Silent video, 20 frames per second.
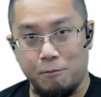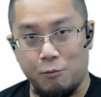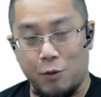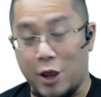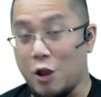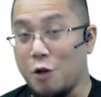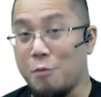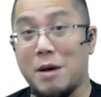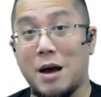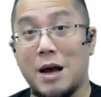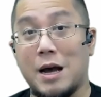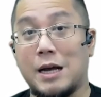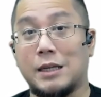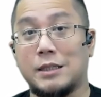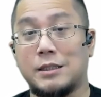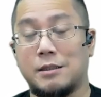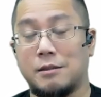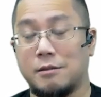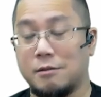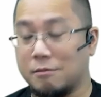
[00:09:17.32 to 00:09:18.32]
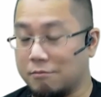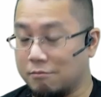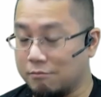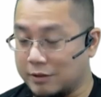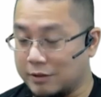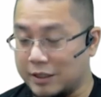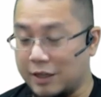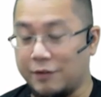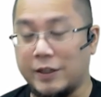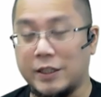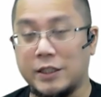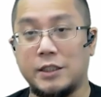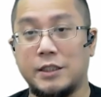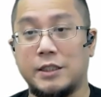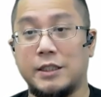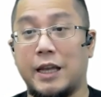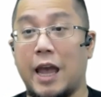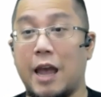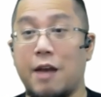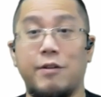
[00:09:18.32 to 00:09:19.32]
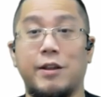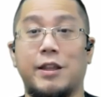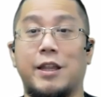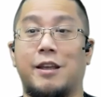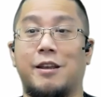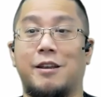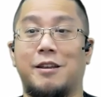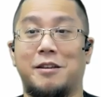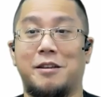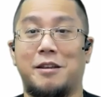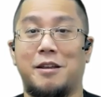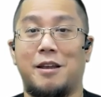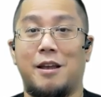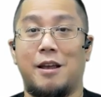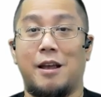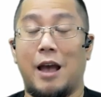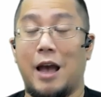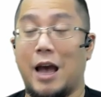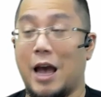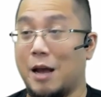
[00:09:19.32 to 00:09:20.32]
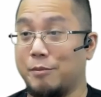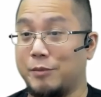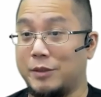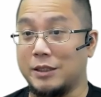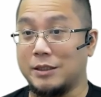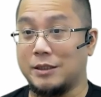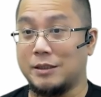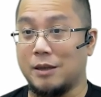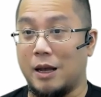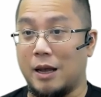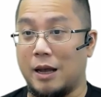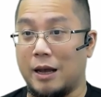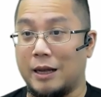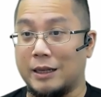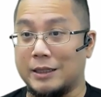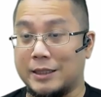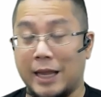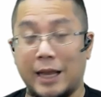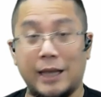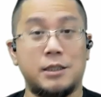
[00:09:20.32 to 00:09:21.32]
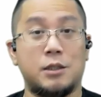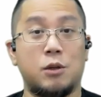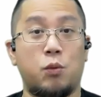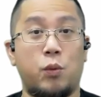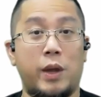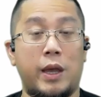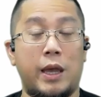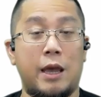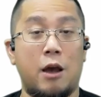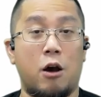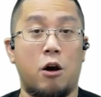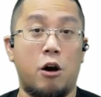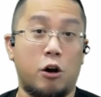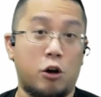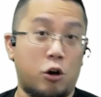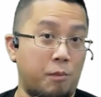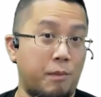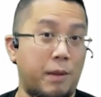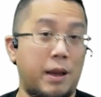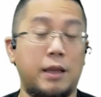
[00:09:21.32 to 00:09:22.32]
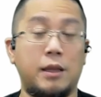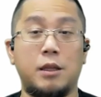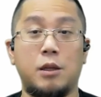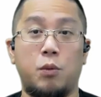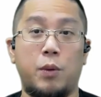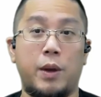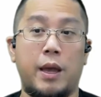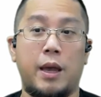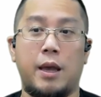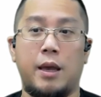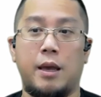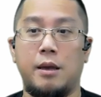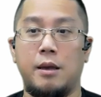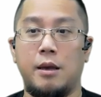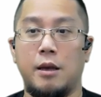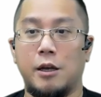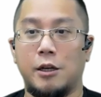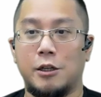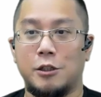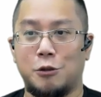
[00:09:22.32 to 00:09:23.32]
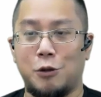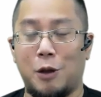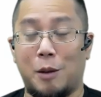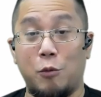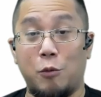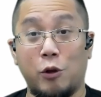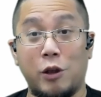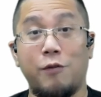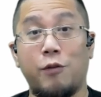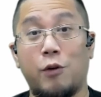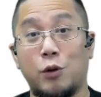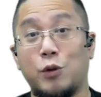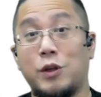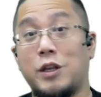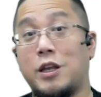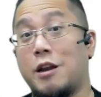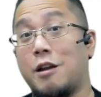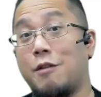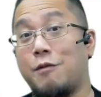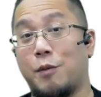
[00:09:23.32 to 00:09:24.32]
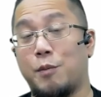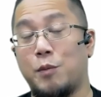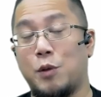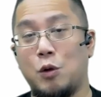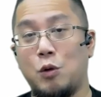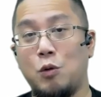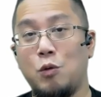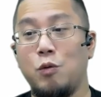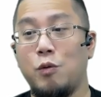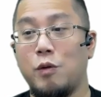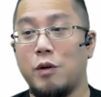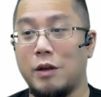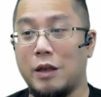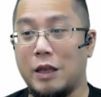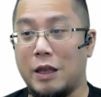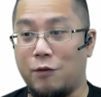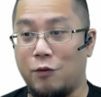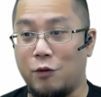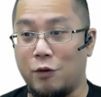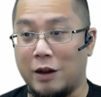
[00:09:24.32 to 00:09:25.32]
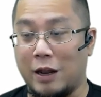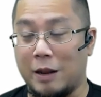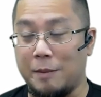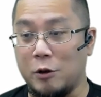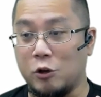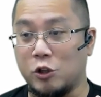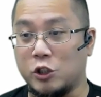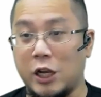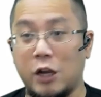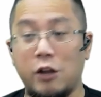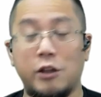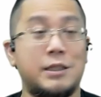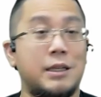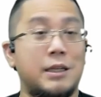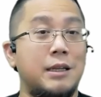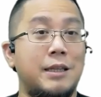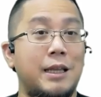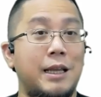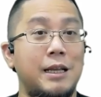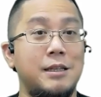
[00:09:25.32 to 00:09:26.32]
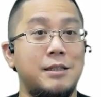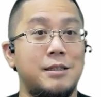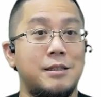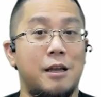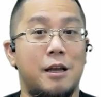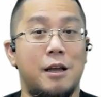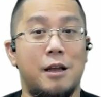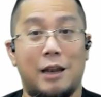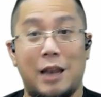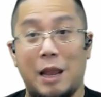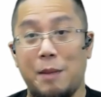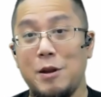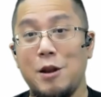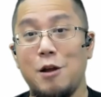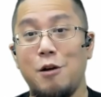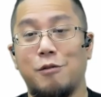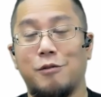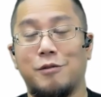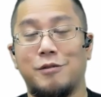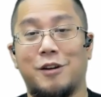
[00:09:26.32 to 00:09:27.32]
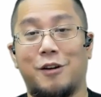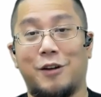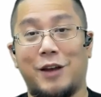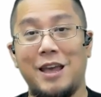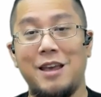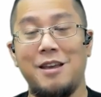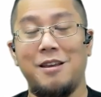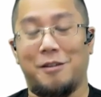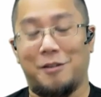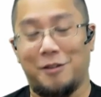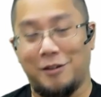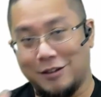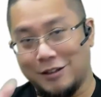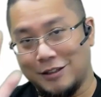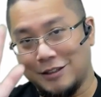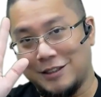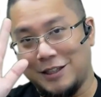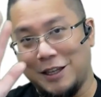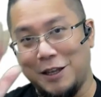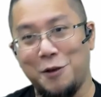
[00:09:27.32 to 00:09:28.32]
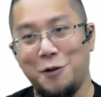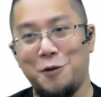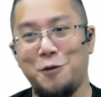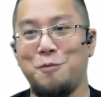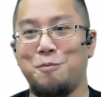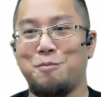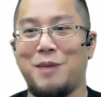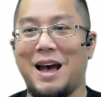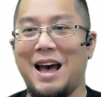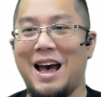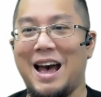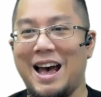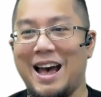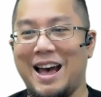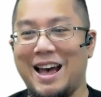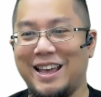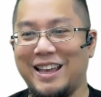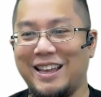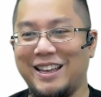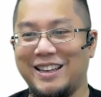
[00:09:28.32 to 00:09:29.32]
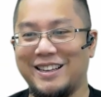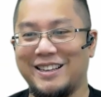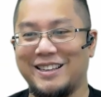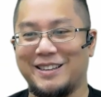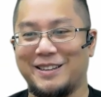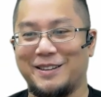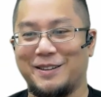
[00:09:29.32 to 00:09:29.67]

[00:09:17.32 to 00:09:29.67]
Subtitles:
Wear your mask. Safe distancing, everything. I'm just a text away or a comment away. So I'm looking forward to hearing from you. If you'd like me to share certain things, let me know. Okay? See you. Bye.